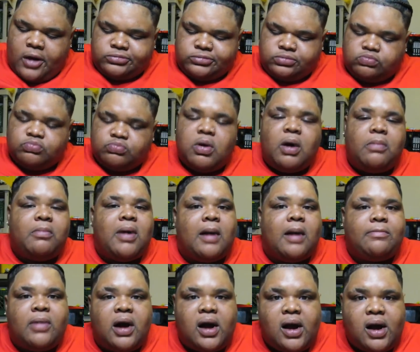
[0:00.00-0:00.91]
But my
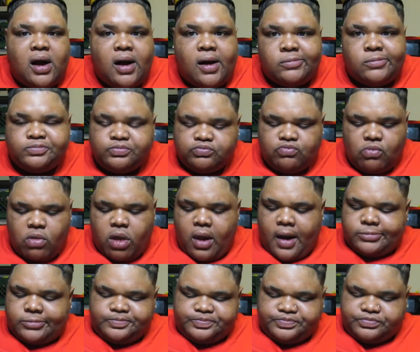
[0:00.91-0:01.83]
mom,
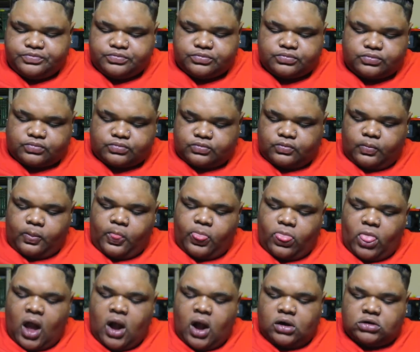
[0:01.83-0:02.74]

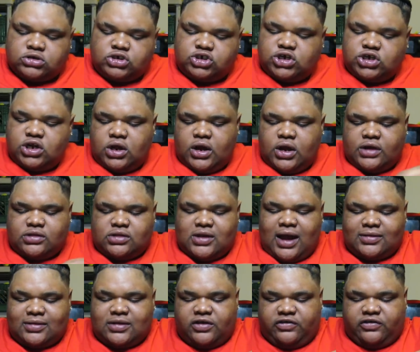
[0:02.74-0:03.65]
she it's
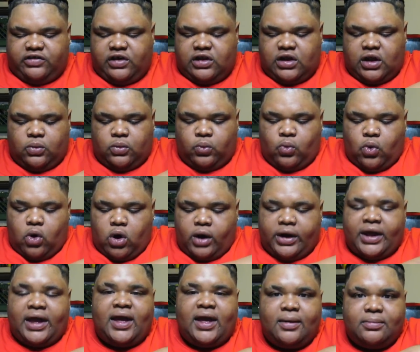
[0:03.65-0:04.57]
not that she didn't want
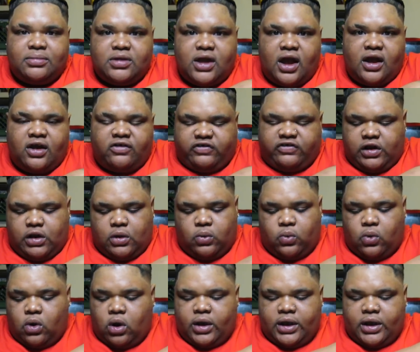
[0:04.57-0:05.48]
him there. She didn't
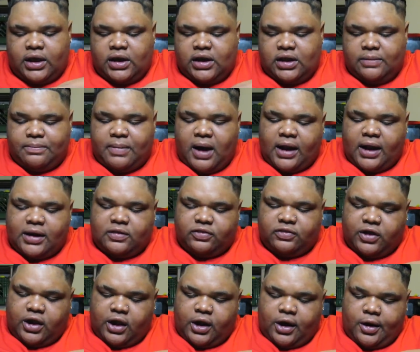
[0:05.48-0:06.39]
want anybody
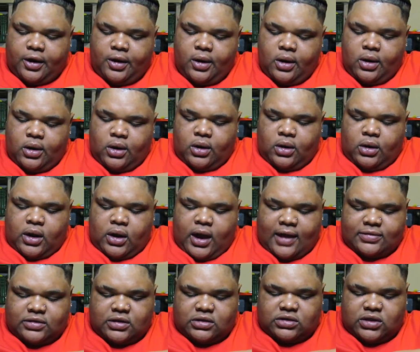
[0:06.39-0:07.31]
there
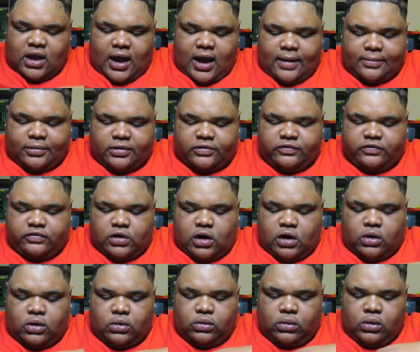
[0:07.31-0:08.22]
at the time because, you
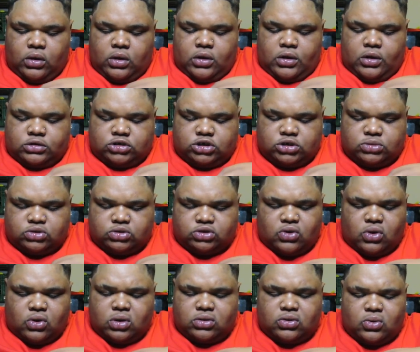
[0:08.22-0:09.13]
know, she was
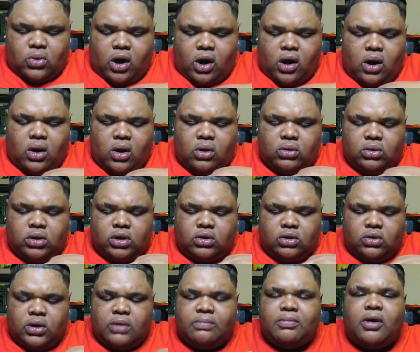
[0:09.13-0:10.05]
going through her own
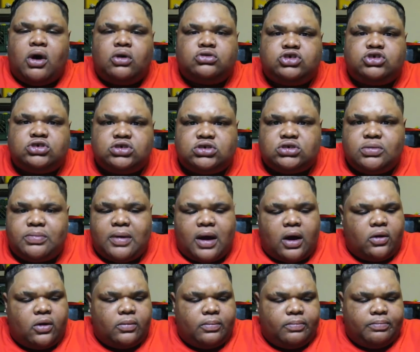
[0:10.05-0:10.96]
little emotions
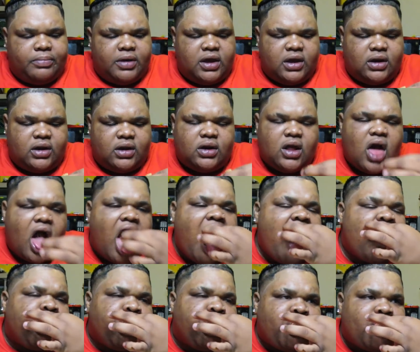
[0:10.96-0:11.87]
about being in a
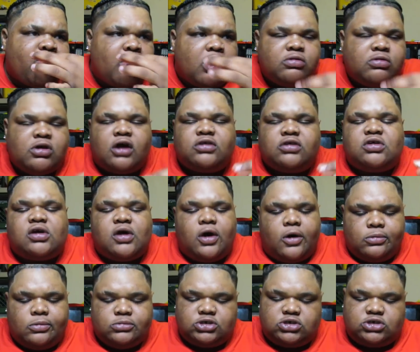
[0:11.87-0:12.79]
nursing
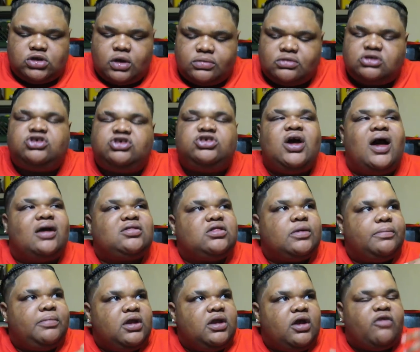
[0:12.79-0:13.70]
home and stuff because she had to
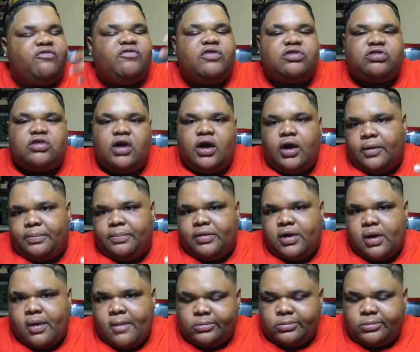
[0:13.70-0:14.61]
be there for therapy.